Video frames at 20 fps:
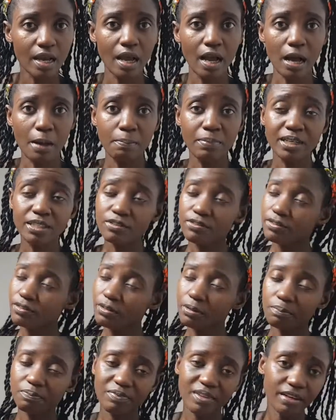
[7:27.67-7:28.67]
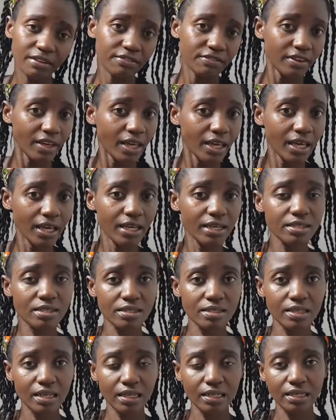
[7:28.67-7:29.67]
Apart from the face,
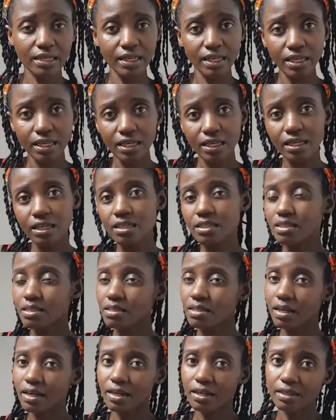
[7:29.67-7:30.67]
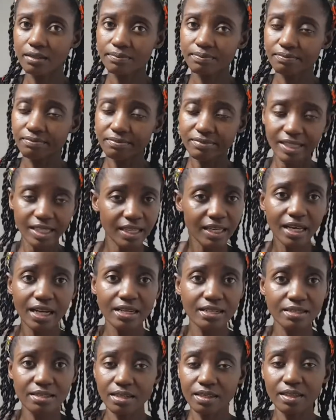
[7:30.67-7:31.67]
the legs, the
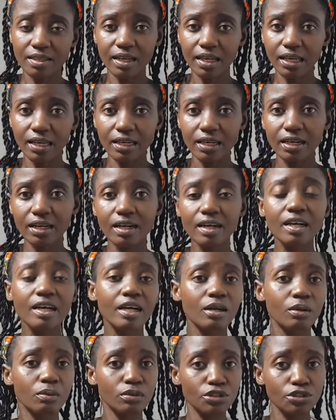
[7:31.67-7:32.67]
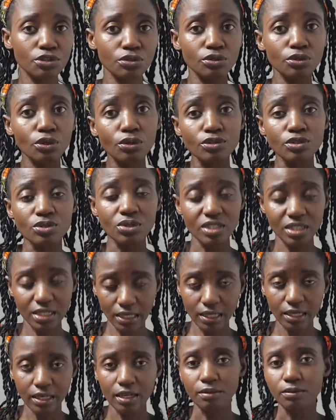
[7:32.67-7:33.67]
ears and the hair, we should also
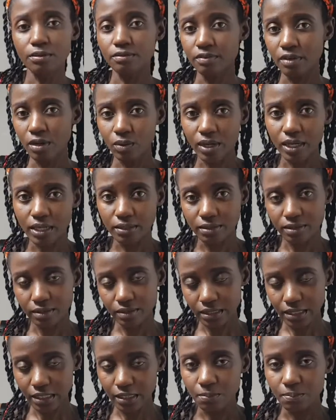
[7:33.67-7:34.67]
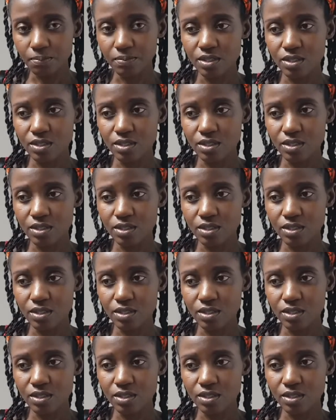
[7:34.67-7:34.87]
take care of our lips.